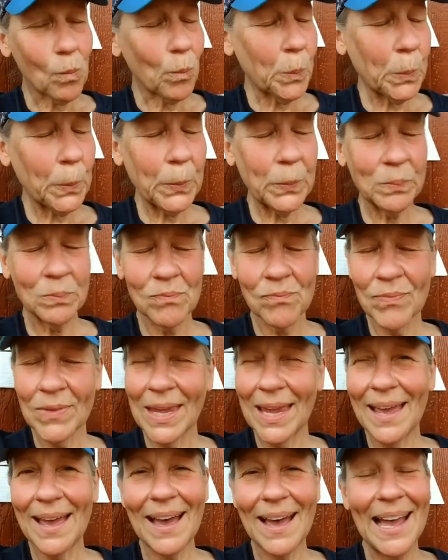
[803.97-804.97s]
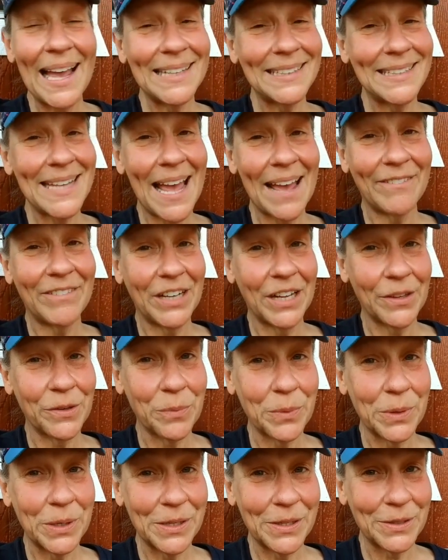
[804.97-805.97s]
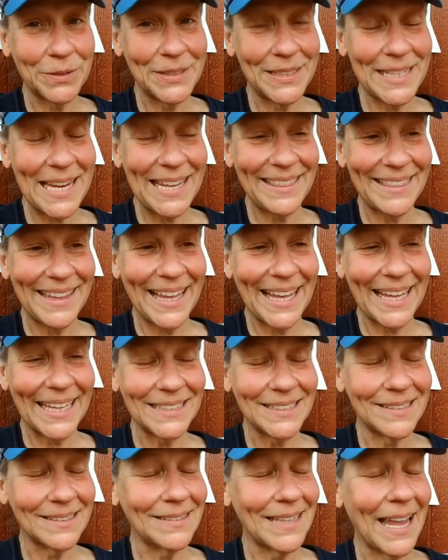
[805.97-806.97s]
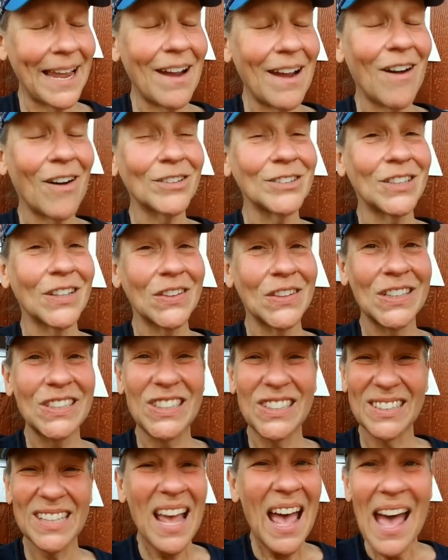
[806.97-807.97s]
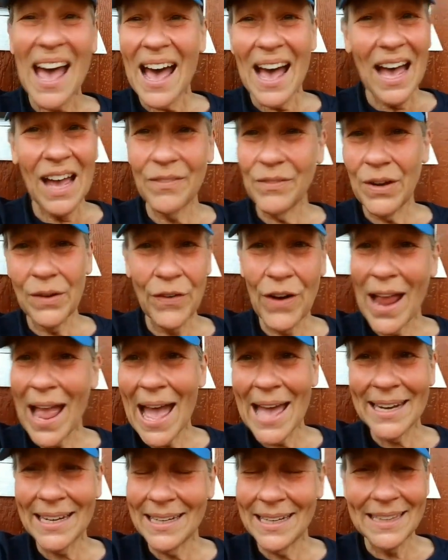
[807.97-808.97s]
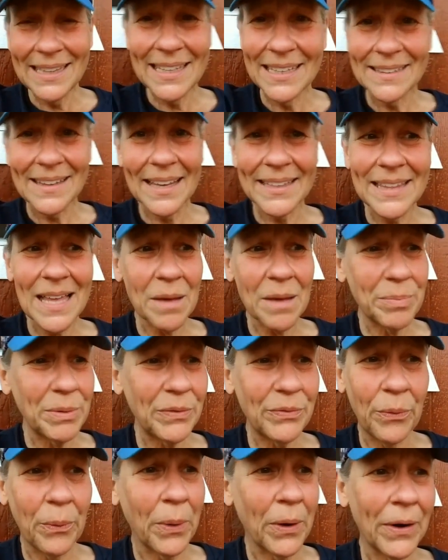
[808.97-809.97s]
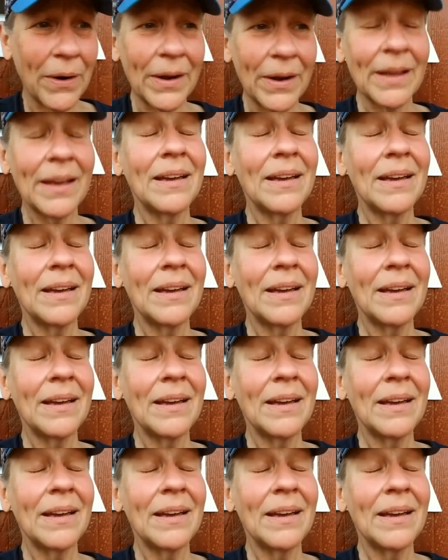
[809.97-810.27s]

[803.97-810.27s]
I had to have another one of those date thingies. They are delicious. I've never had anything like that before.